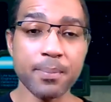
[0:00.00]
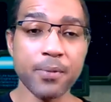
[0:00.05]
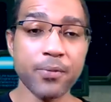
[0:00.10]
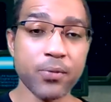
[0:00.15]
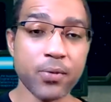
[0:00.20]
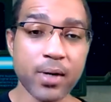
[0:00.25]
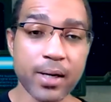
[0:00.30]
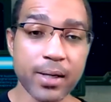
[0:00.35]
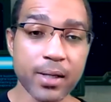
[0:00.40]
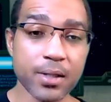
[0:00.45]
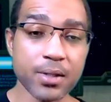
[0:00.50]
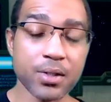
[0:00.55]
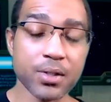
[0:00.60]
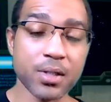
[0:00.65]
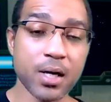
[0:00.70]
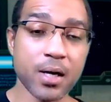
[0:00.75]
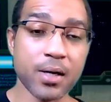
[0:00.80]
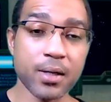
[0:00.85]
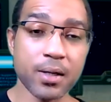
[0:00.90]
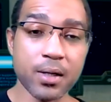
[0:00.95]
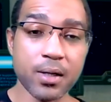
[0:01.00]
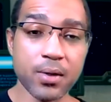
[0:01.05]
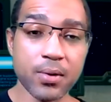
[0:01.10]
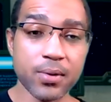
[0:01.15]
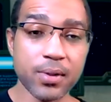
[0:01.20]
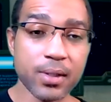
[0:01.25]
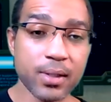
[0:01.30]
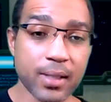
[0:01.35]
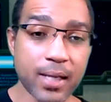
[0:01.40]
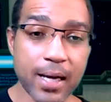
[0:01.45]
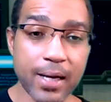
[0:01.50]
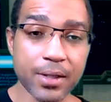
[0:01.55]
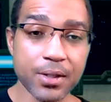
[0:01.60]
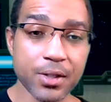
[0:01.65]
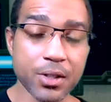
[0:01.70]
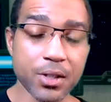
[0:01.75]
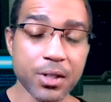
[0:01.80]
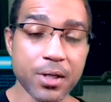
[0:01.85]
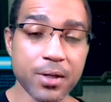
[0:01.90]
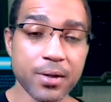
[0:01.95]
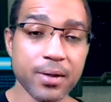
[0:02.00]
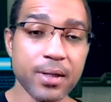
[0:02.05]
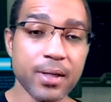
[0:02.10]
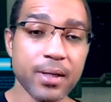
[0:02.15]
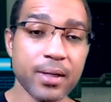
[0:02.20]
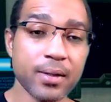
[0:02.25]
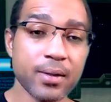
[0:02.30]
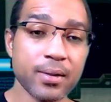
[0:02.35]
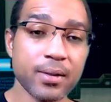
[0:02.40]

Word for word: um, before I get started going and like share